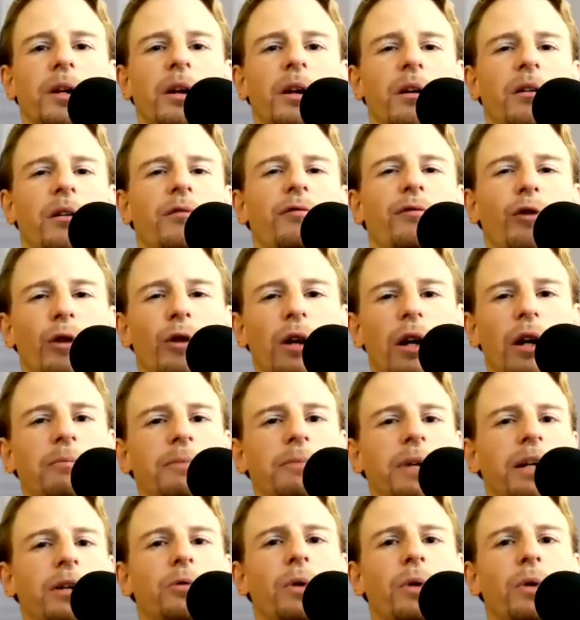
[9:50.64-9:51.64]
fuller
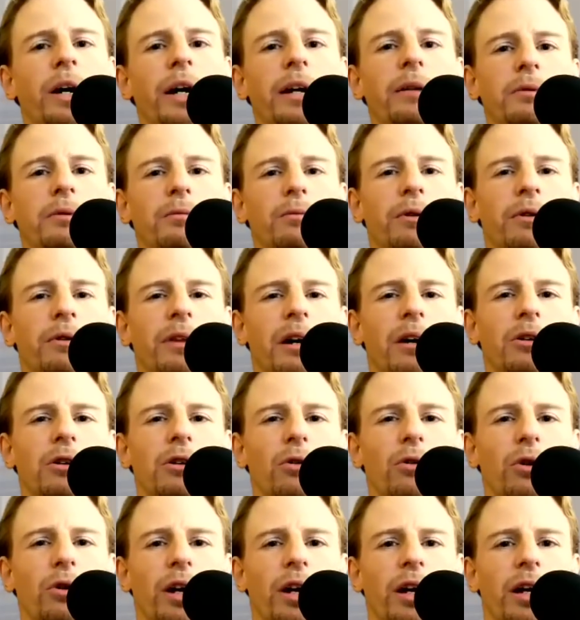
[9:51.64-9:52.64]
in a way without
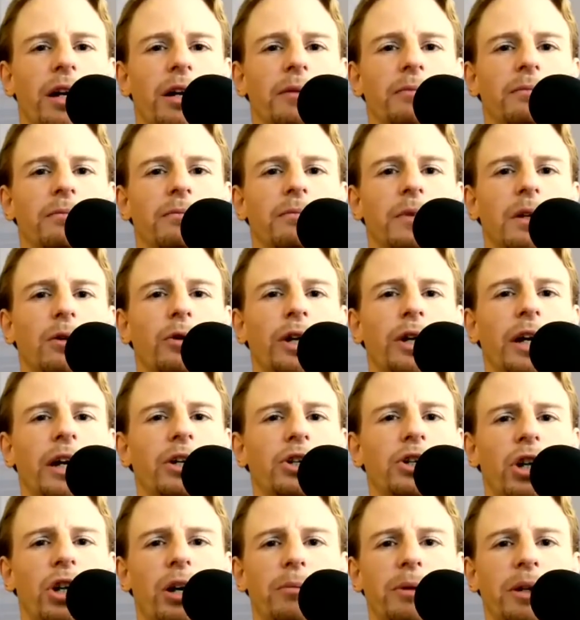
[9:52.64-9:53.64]
looking looking
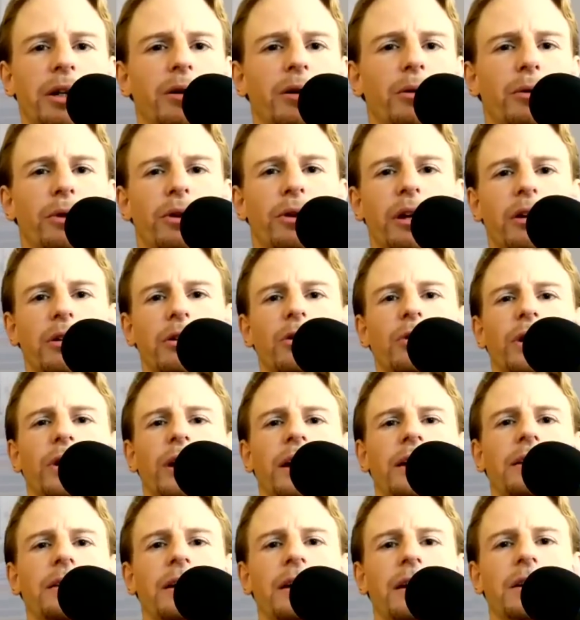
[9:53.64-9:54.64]
chubby or without
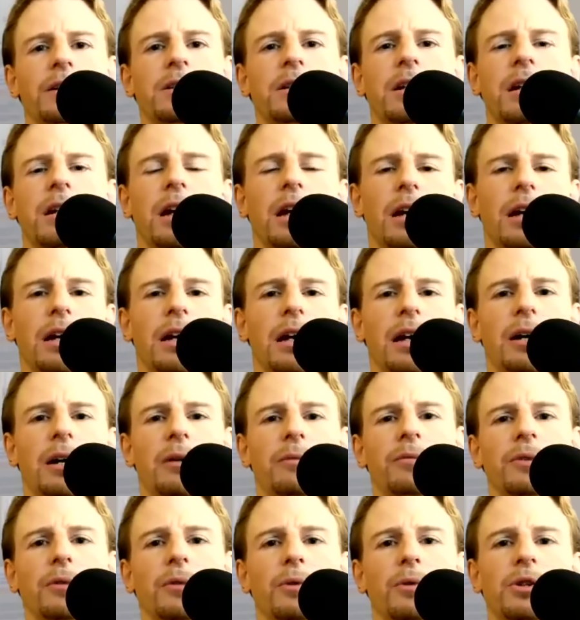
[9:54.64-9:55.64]
looking that
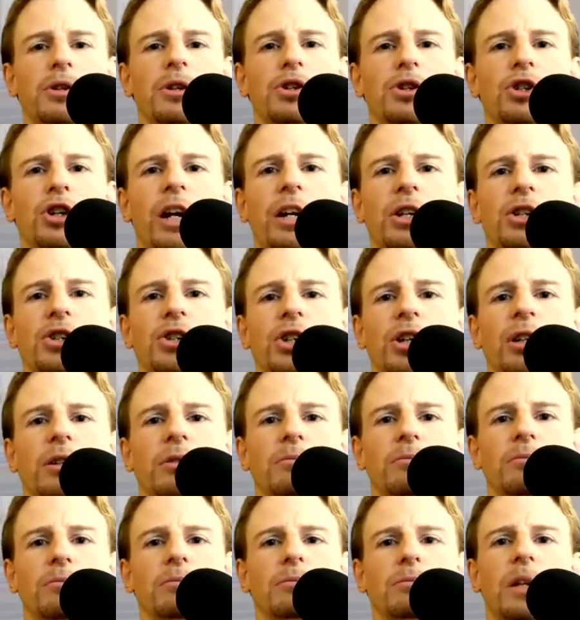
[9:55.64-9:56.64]
um, there was a change
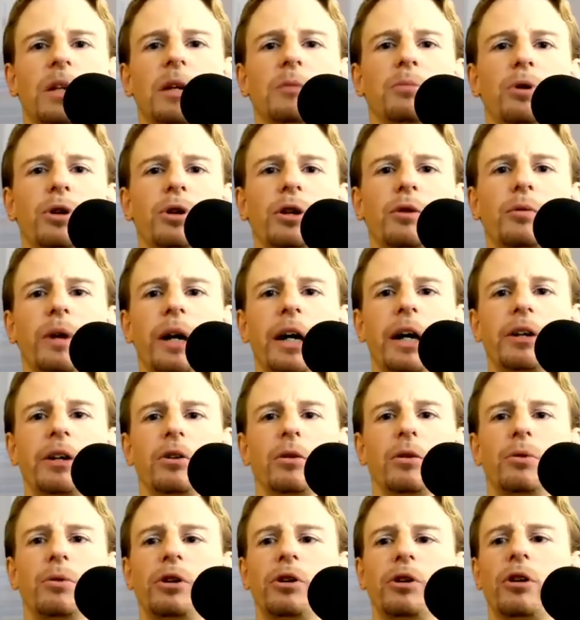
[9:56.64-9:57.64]
in in body weight
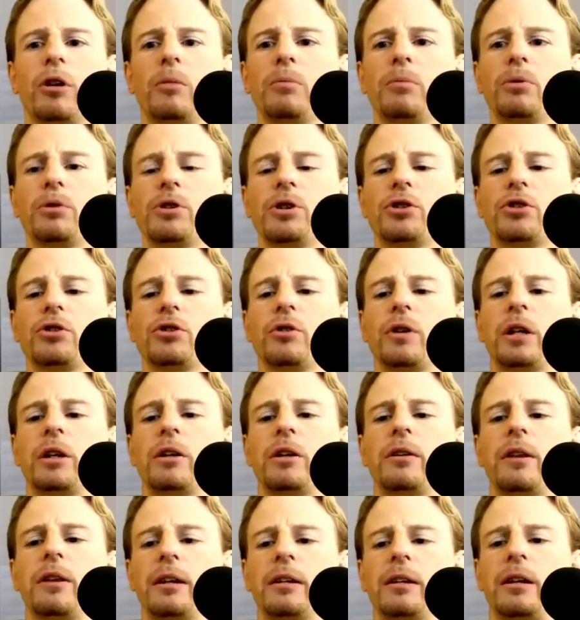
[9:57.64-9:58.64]
or body composition or
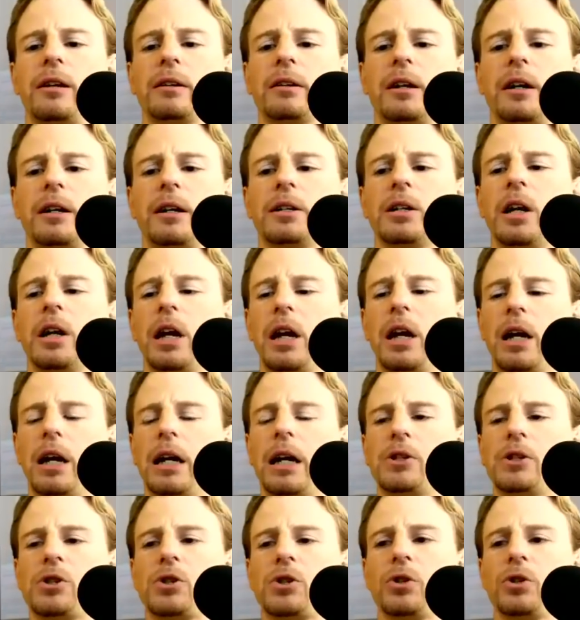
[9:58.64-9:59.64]
anything like that
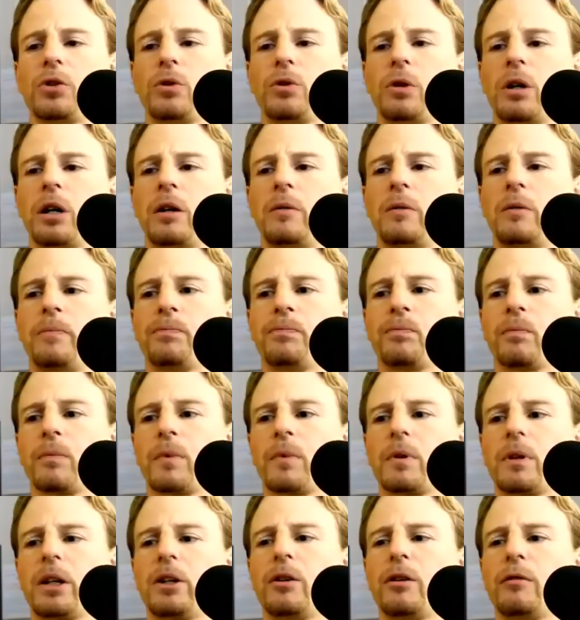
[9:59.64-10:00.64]
and so um,
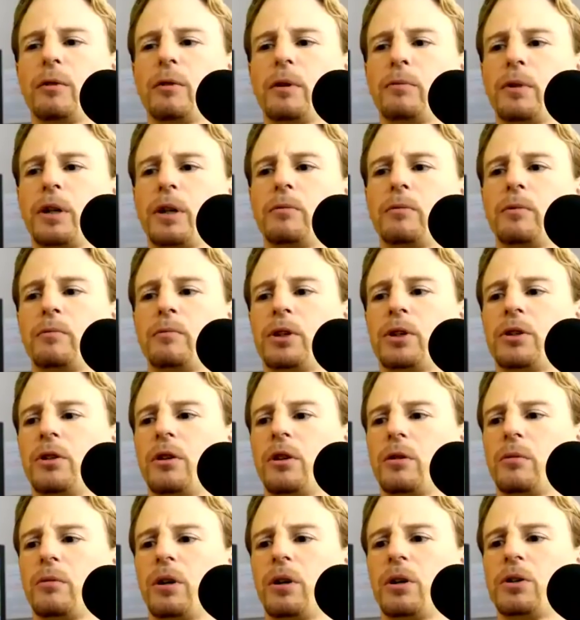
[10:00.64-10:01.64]
you know when we when we
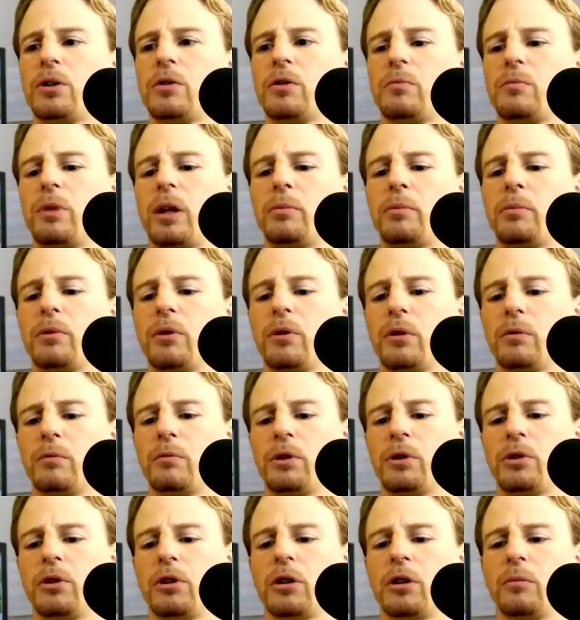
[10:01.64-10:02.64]
talk about people and
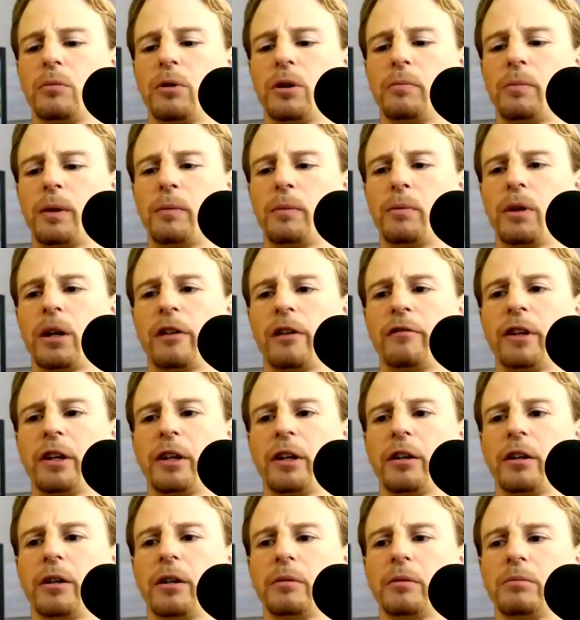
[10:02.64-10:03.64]
we talk about people having
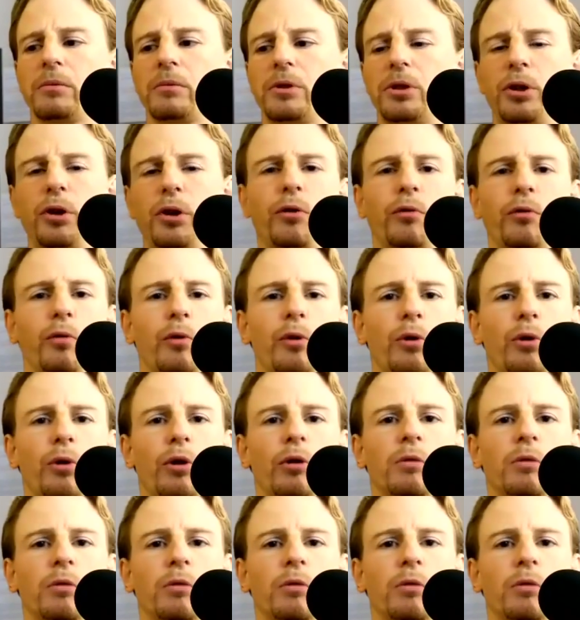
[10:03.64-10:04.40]
a youthful